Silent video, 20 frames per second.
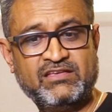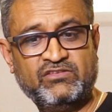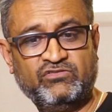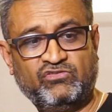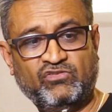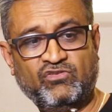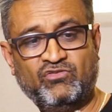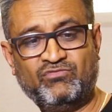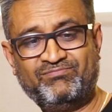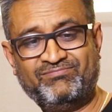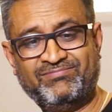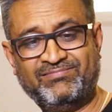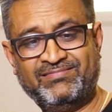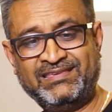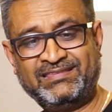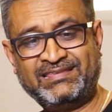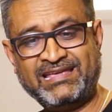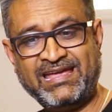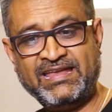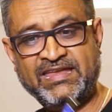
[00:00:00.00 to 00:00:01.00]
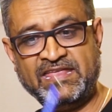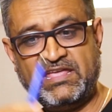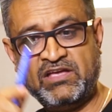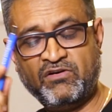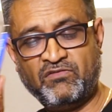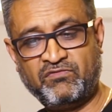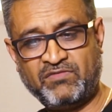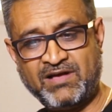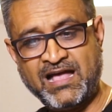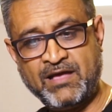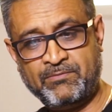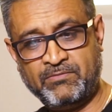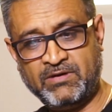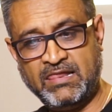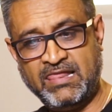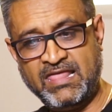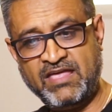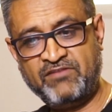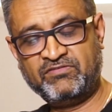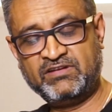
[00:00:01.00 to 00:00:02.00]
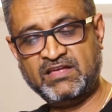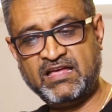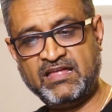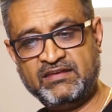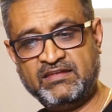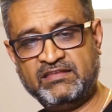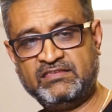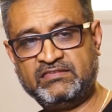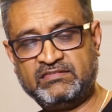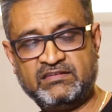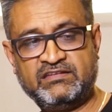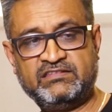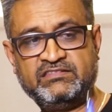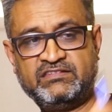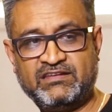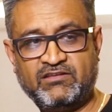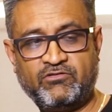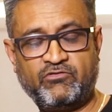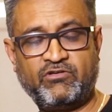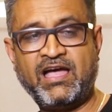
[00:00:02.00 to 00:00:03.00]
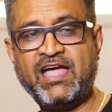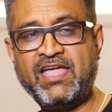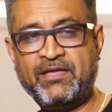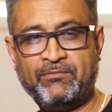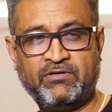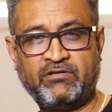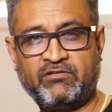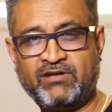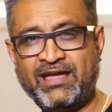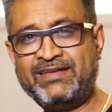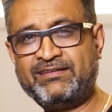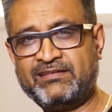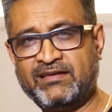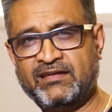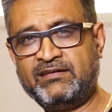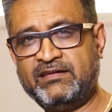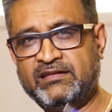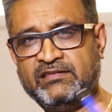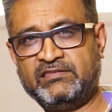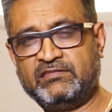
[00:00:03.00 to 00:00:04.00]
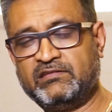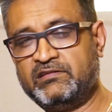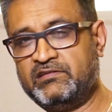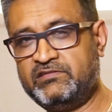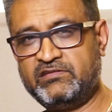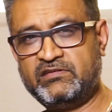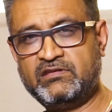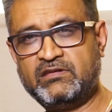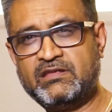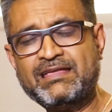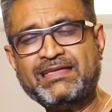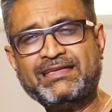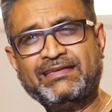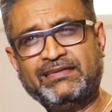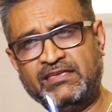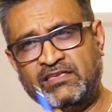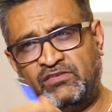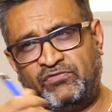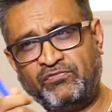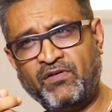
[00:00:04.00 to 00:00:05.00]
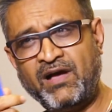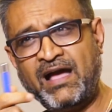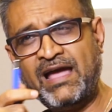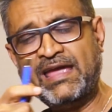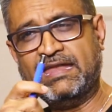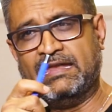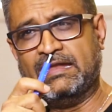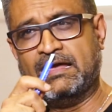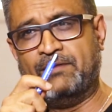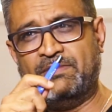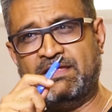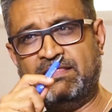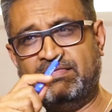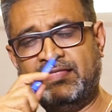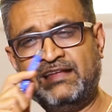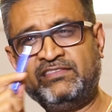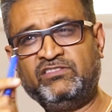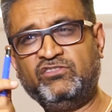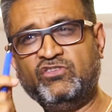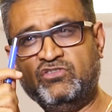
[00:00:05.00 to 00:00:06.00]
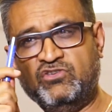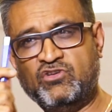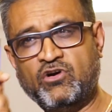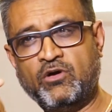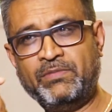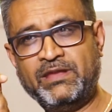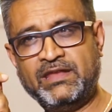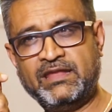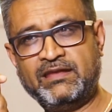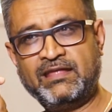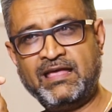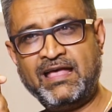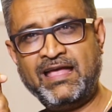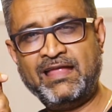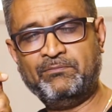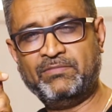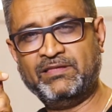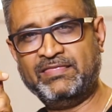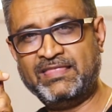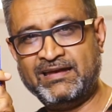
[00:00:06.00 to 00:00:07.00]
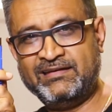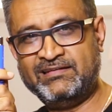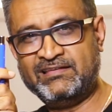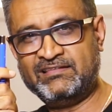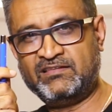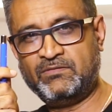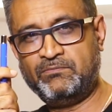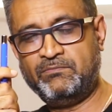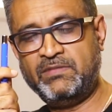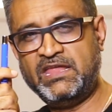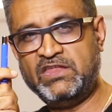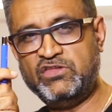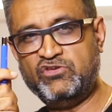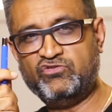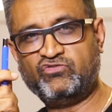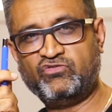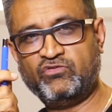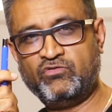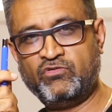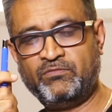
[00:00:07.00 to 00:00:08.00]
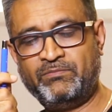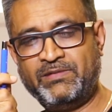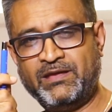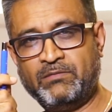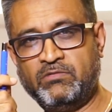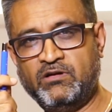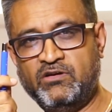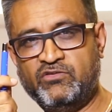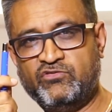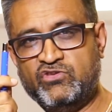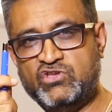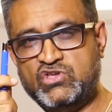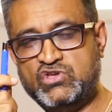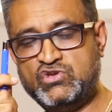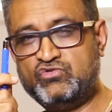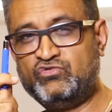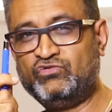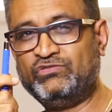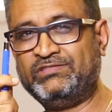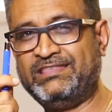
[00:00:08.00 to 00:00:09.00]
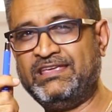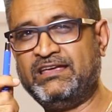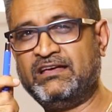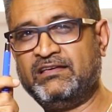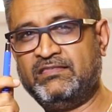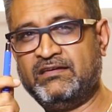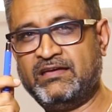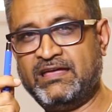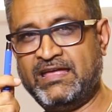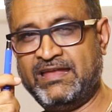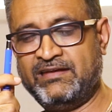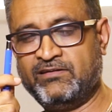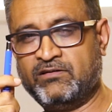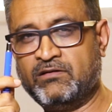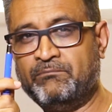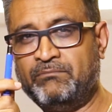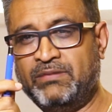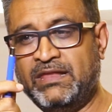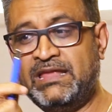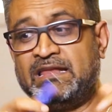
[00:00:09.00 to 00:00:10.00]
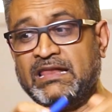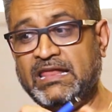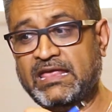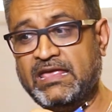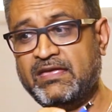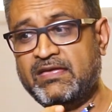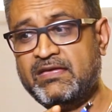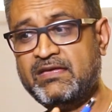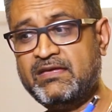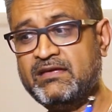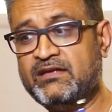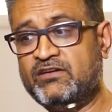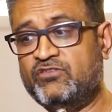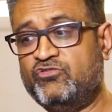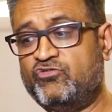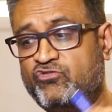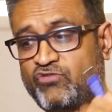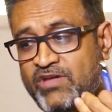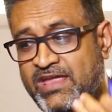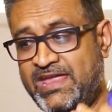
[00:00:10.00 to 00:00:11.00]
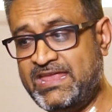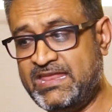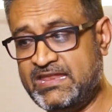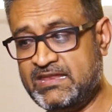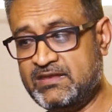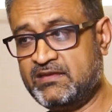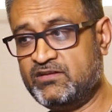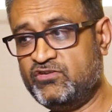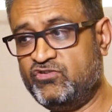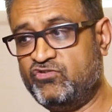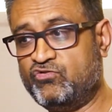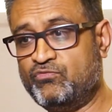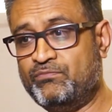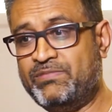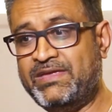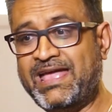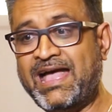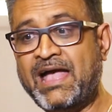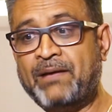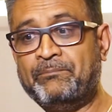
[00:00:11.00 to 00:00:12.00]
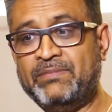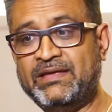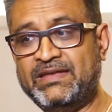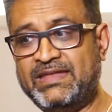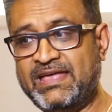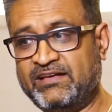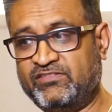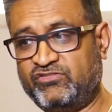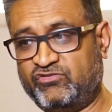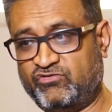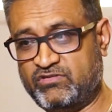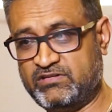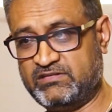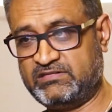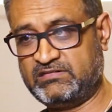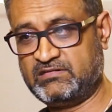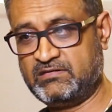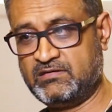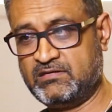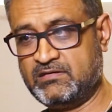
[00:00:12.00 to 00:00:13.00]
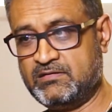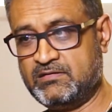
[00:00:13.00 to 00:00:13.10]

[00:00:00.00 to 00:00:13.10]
So this idea of I'm a left-handed surgeon or I am a right-handed surgeon is fine. I mean, that's your dominant hand, but that doesn't mean you should not be able to use the other hand completely. Train to be ambidextrous.